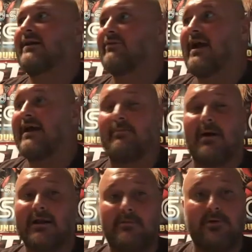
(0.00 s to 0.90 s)
had a
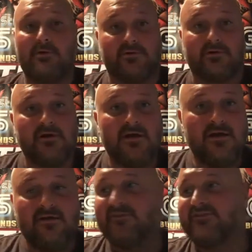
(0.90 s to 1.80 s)
bodybuilder
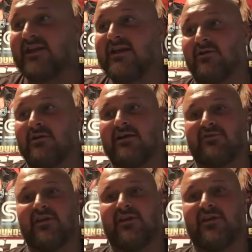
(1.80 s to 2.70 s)
physique or
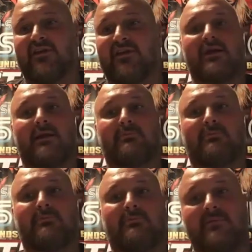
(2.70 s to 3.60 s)
anything, but when I
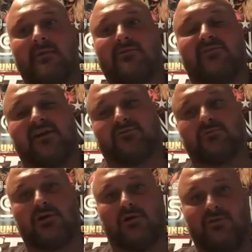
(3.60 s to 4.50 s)
played a babyface
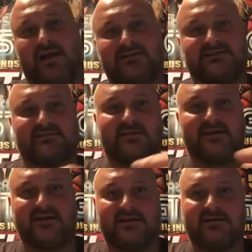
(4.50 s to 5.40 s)
role, that's
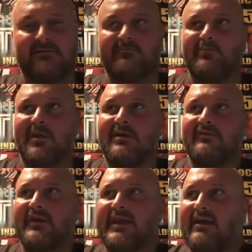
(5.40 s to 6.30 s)
the
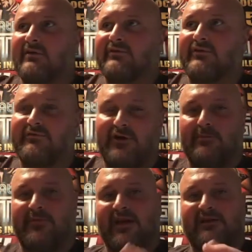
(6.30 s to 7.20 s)
character
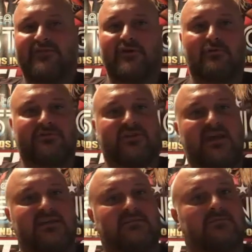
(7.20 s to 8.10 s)
development that I took, was
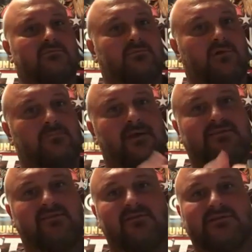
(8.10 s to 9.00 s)
taking what
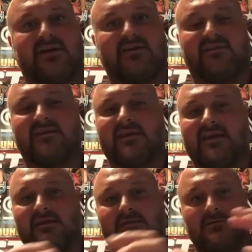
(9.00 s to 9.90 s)
basically Dusty
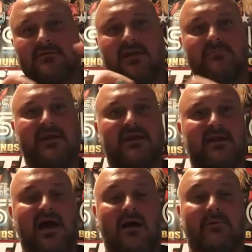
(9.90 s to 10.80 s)
did and being a
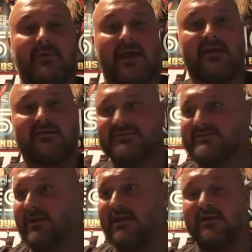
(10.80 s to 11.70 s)
common man and
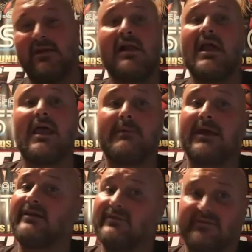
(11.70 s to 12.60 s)
just being, hey,
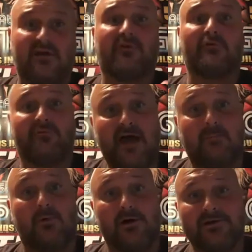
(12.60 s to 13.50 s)
man, he's a tough old
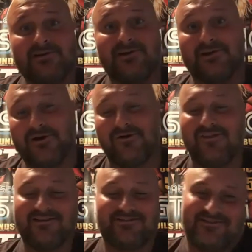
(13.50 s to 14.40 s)
fat boy, and
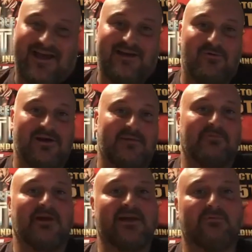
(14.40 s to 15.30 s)
that's kind of what I
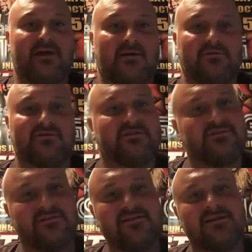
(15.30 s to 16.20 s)
played when I
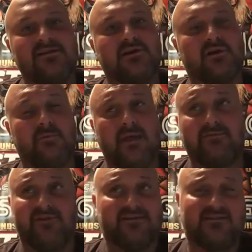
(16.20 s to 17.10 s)
was,
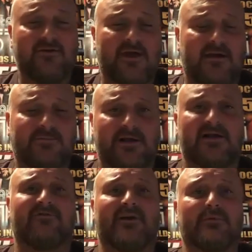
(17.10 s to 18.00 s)
babyface. Still kind of play
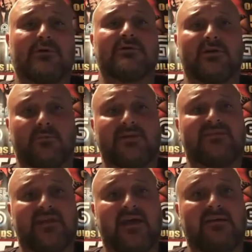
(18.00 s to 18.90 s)
off that role a little bit
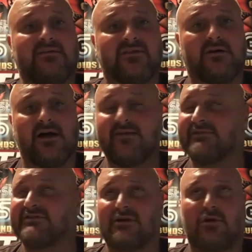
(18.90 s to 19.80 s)
today. So I even
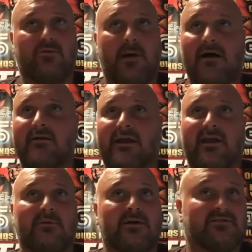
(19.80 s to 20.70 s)
stole the bionic
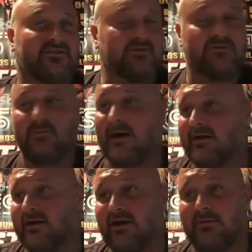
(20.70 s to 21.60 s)
elbow and still do the
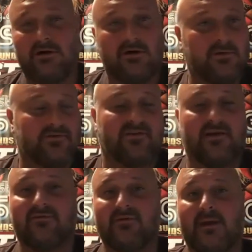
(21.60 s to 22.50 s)
bionic elbow almost in
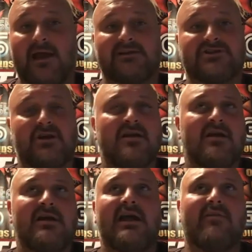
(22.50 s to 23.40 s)
every match.
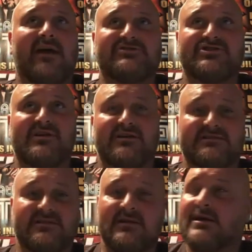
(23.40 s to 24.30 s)
And that's just